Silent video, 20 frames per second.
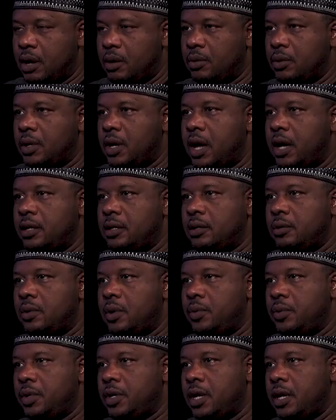will handle
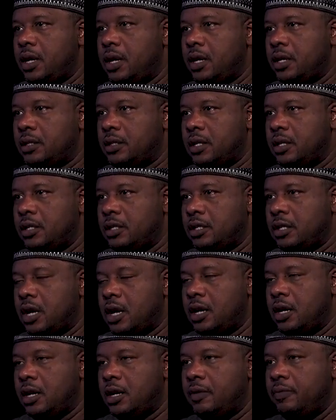when we get elected,
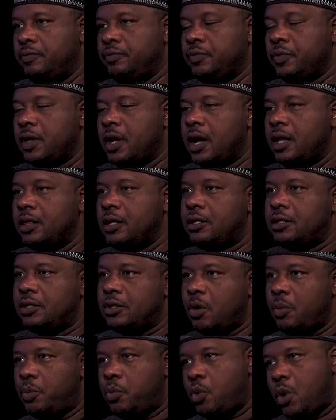inshallah. Mm. And the
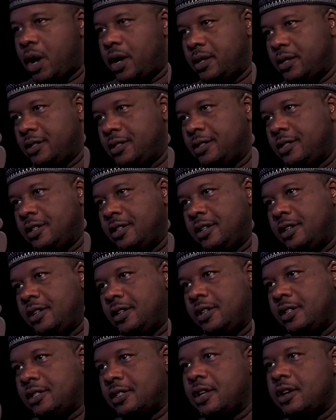top one
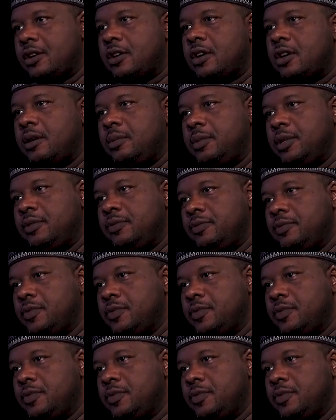is the economy.